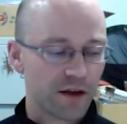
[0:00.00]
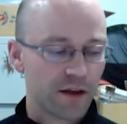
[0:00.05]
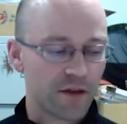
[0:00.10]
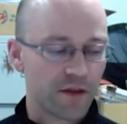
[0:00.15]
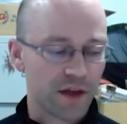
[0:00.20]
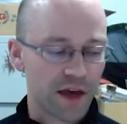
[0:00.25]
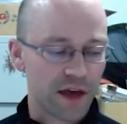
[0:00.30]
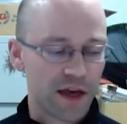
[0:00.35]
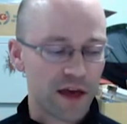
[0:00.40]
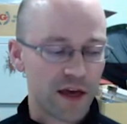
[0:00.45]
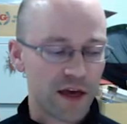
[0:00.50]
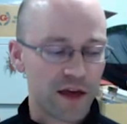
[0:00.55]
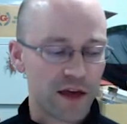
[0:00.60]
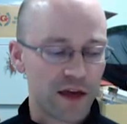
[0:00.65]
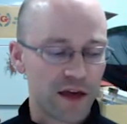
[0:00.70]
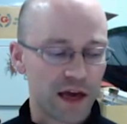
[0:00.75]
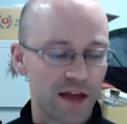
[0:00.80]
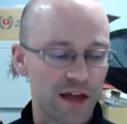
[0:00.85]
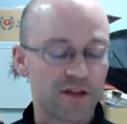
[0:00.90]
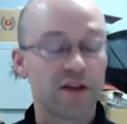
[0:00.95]

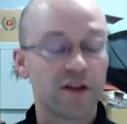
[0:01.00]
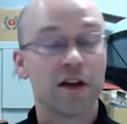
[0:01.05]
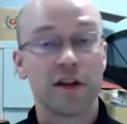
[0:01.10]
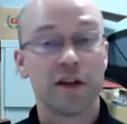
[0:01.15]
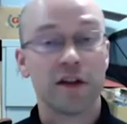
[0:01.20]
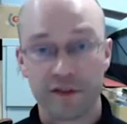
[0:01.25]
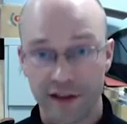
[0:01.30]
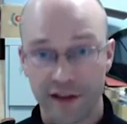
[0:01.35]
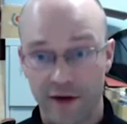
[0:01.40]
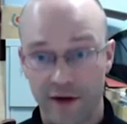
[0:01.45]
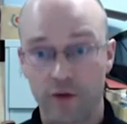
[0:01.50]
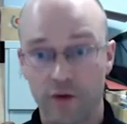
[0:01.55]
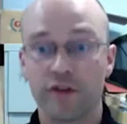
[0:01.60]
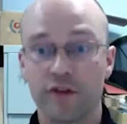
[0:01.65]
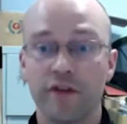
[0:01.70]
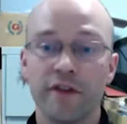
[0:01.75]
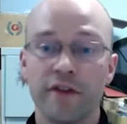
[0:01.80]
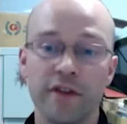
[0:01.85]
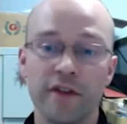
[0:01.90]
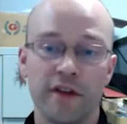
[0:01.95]
it turns
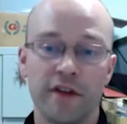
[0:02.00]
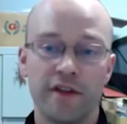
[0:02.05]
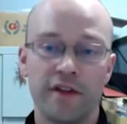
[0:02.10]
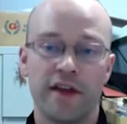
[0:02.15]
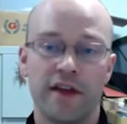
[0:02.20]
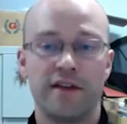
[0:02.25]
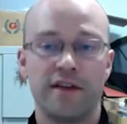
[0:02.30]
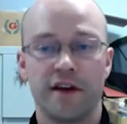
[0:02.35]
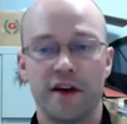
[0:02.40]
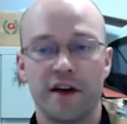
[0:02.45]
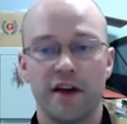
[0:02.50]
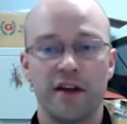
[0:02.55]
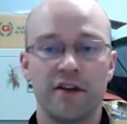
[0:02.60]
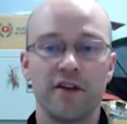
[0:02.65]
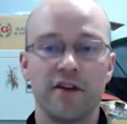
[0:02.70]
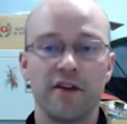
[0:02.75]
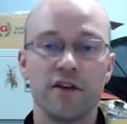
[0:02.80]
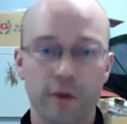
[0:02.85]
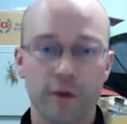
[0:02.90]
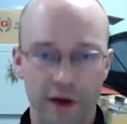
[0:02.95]
out that they died
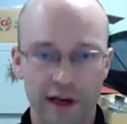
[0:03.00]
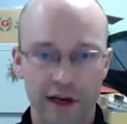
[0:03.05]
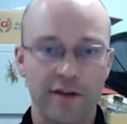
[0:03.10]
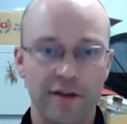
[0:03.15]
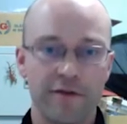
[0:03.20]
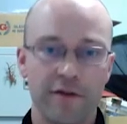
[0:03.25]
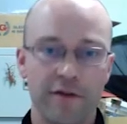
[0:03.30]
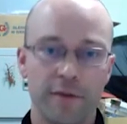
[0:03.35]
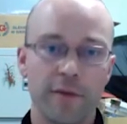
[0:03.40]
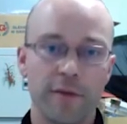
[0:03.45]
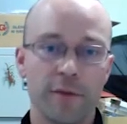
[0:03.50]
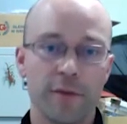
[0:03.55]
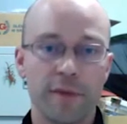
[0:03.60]
too quickly from